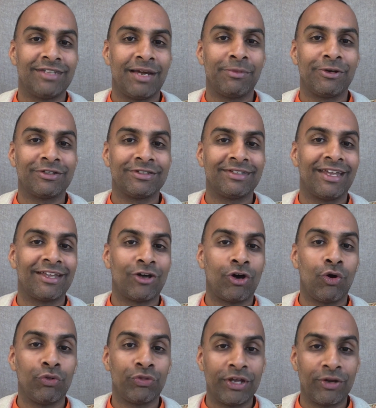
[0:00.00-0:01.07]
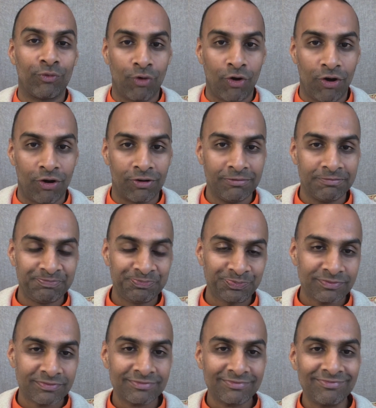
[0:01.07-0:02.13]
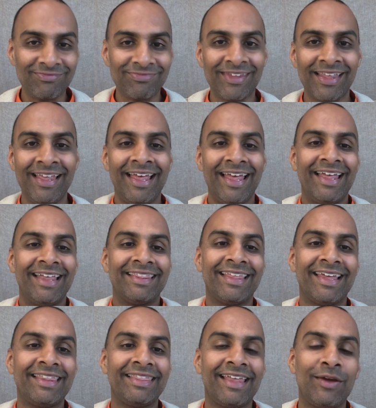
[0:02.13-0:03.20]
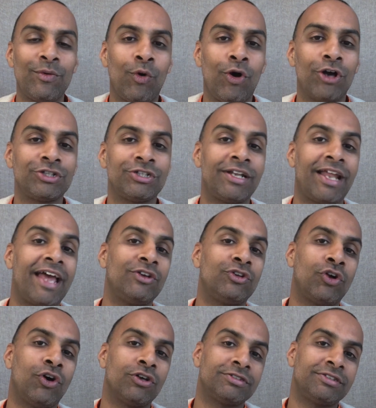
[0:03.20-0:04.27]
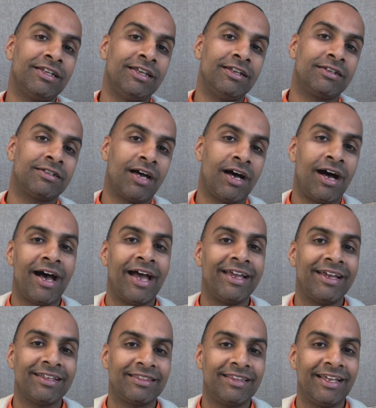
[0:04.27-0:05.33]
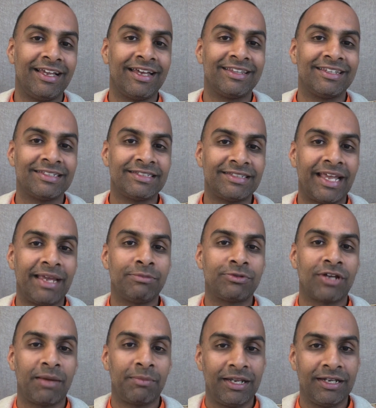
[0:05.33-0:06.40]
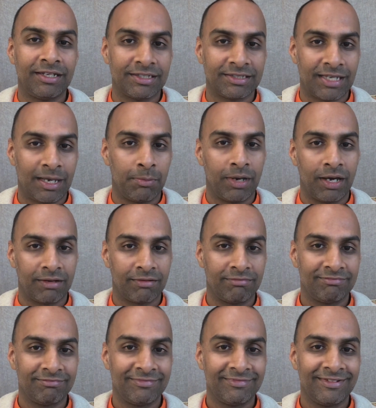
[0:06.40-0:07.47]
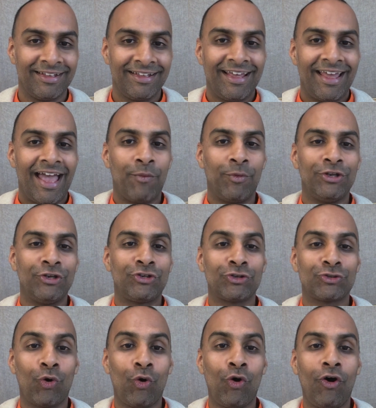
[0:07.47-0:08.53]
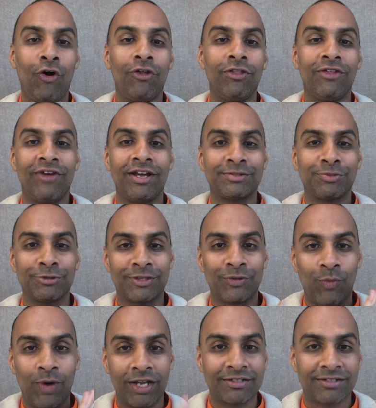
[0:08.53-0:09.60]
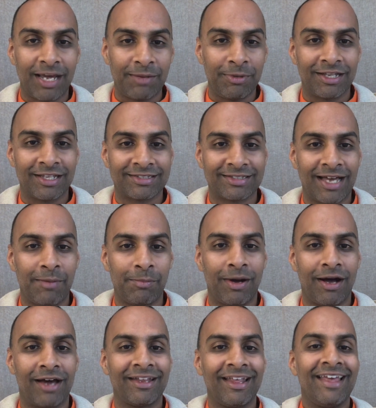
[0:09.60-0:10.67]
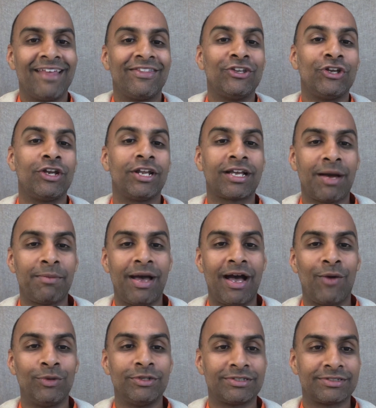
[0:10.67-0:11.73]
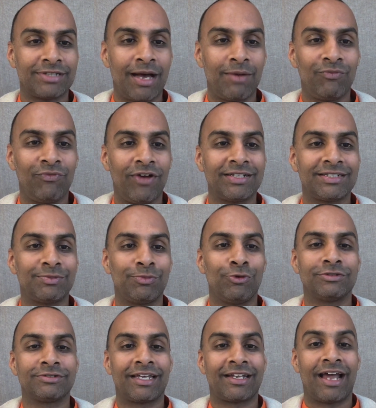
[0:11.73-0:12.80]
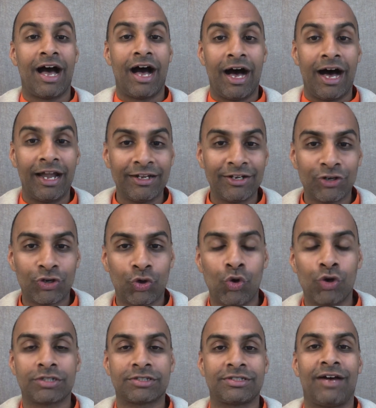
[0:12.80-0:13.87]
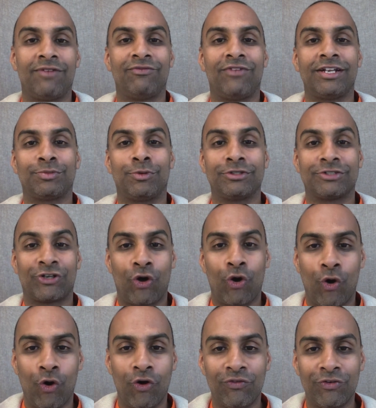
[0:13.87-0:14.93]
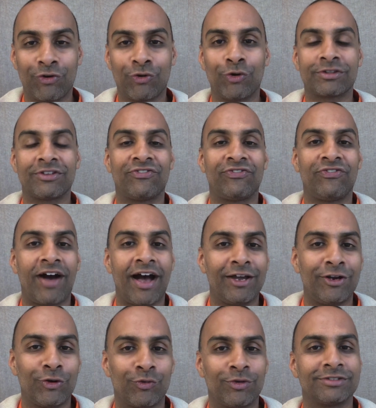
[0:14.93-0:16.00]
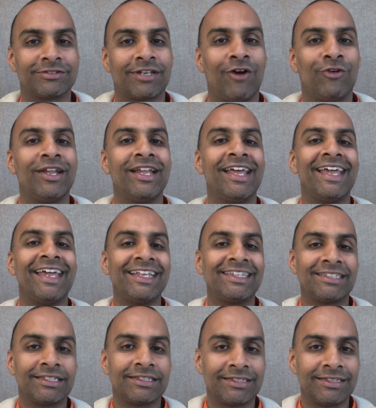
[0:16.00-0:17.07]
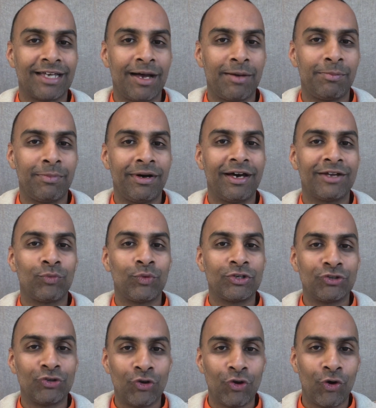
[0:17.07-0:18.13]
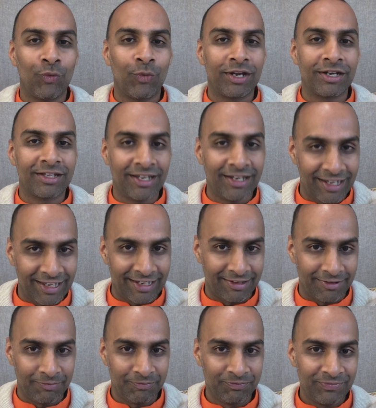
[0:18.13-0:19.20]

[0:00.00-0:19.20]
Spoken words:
done because they've done the whole thing wrong. Then they wash it and toss the entire thing at the same time into the sambar. And when you toss all the vegetables at one time into the sambar, then you're going to come out with some vegetables that are undercooked, some vegetables that are overcooked. The final result, it's a sambar which no one can eat.